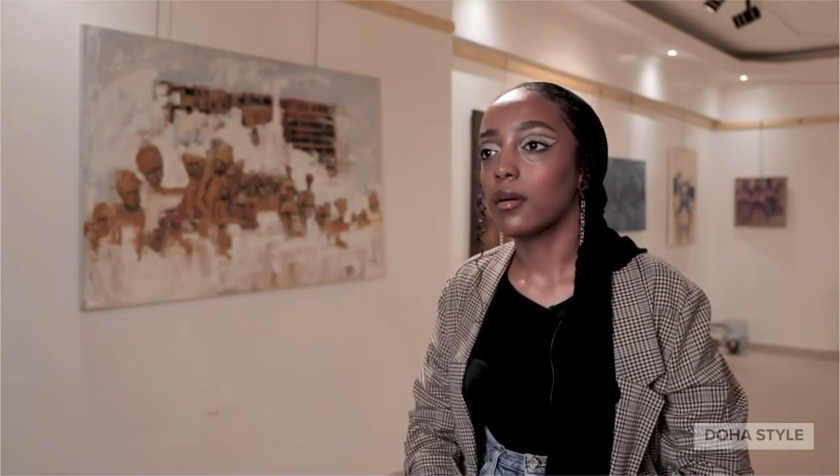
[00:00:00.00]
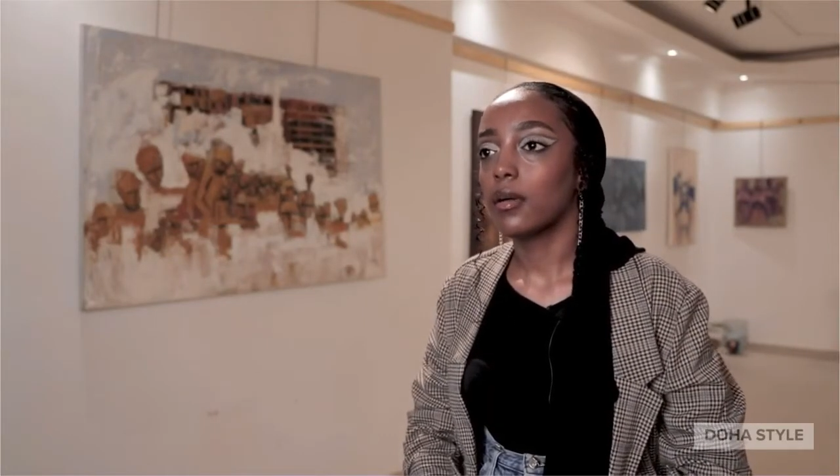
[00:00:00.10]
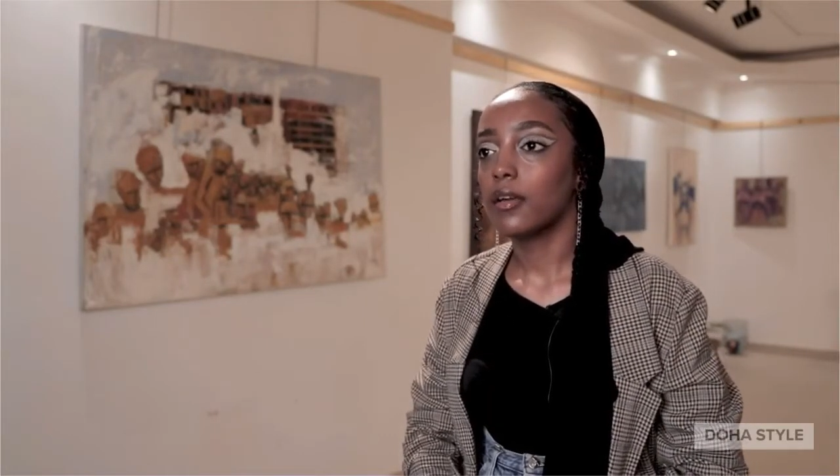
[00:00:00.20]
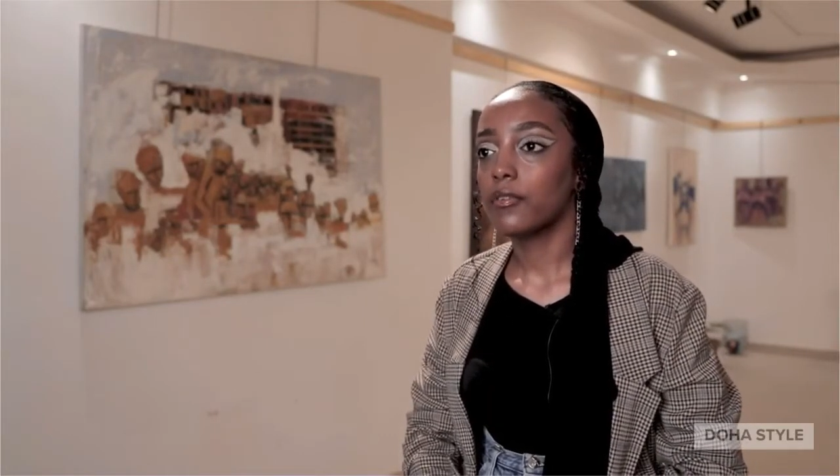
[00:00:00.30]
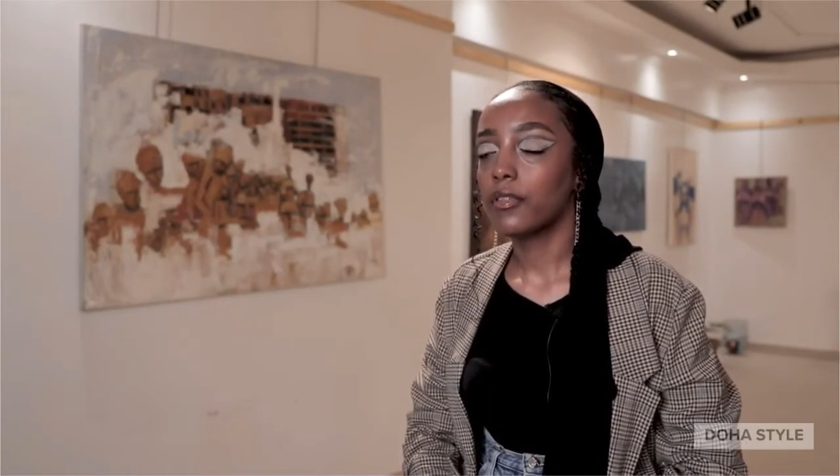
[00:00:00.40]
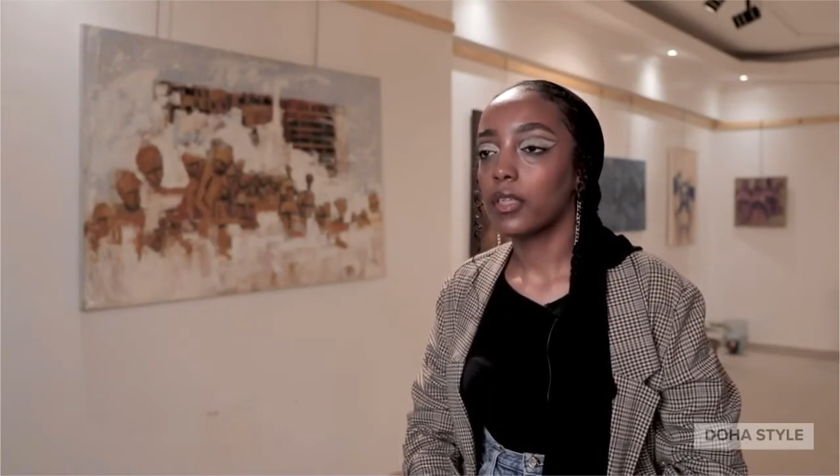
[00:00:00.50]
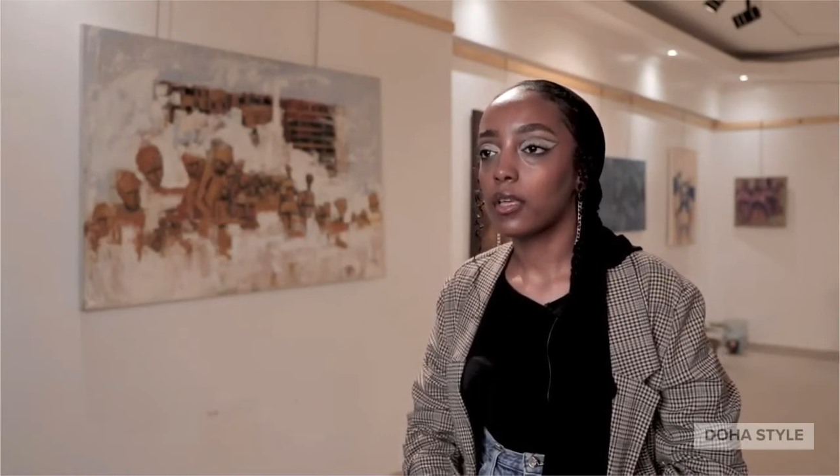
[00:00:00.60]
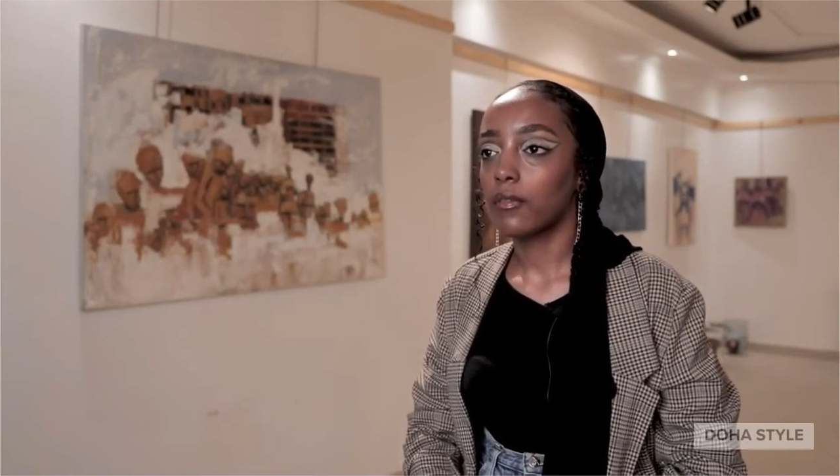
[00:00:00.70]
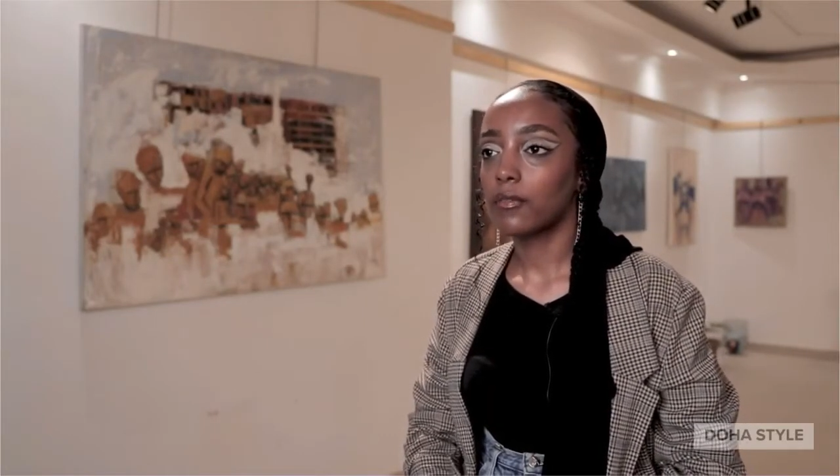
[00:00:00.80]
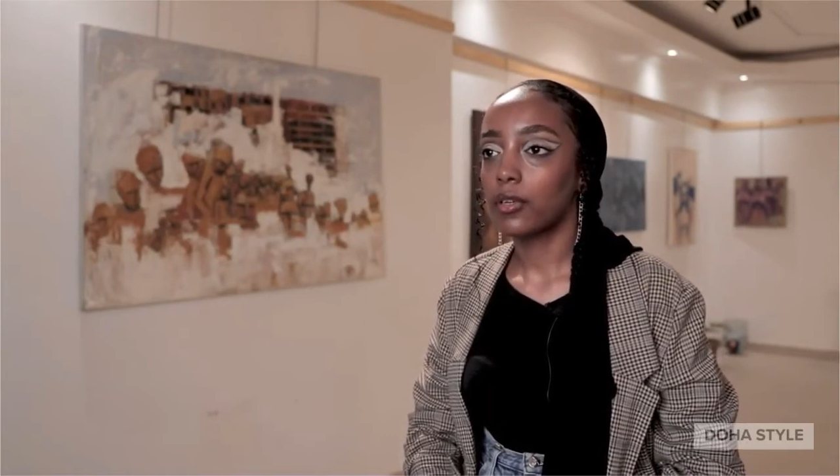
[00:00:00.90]
Everything
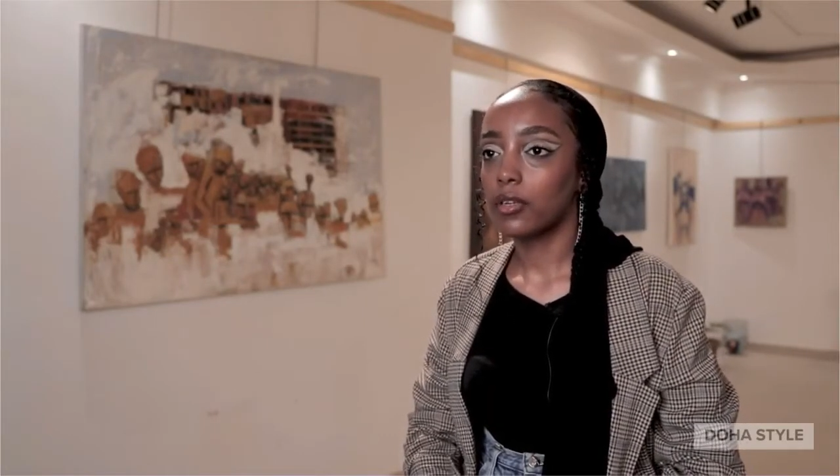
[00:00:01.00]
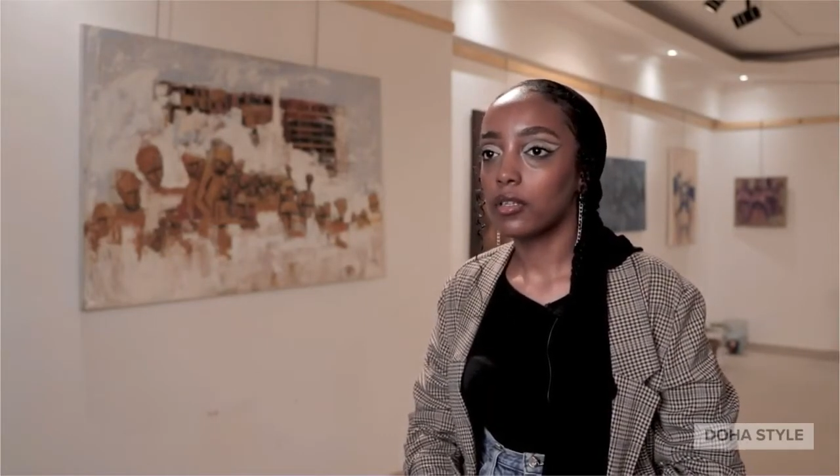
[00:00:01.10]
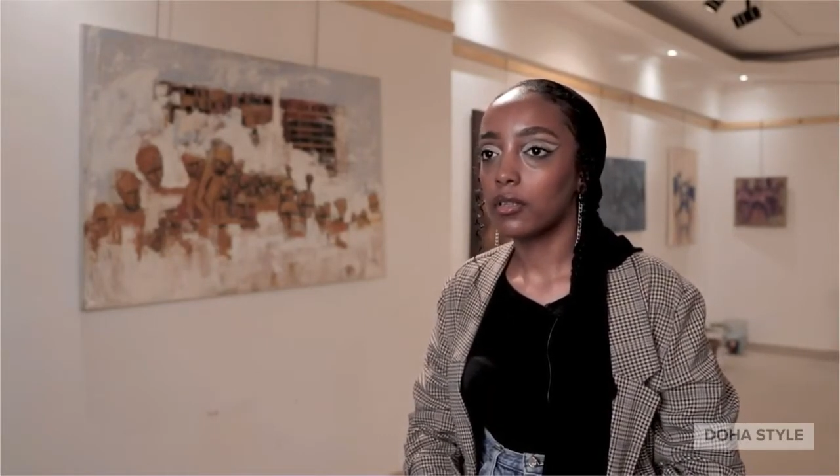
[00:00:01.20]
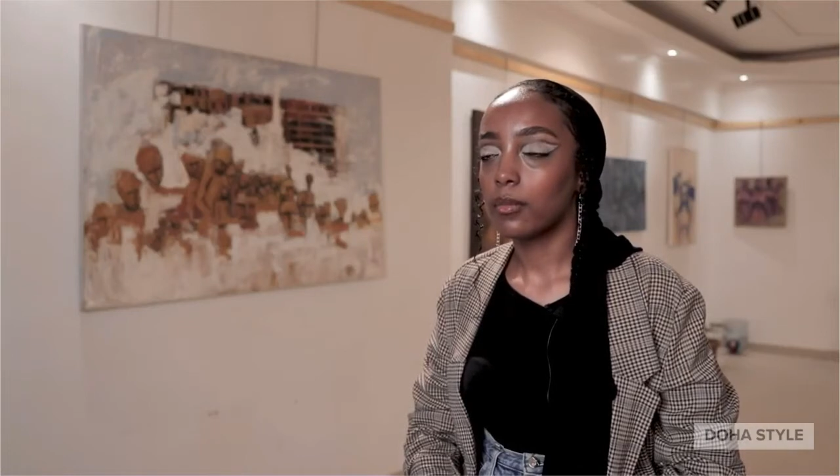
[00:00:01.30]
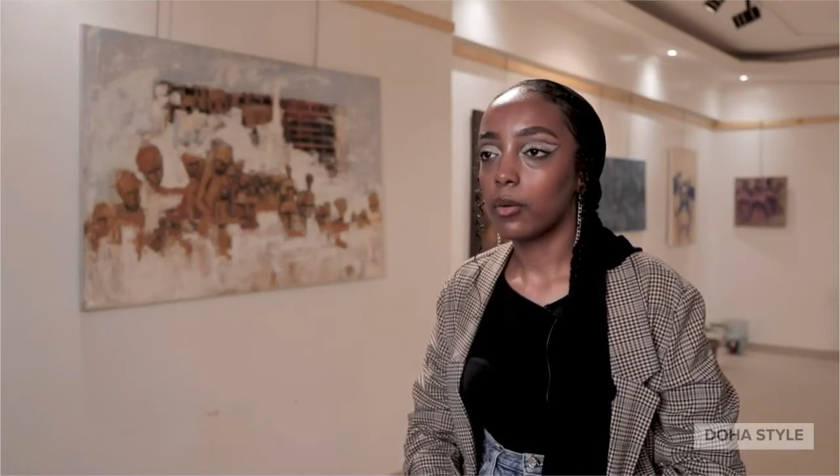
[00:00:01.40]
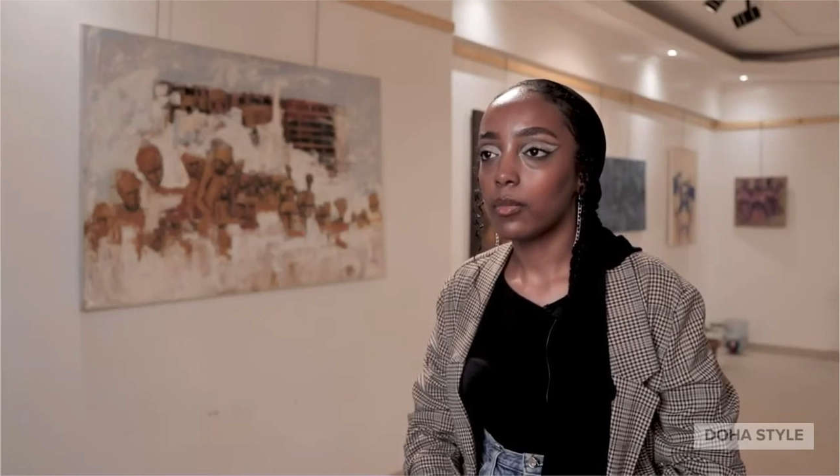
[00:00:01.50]
I've learned about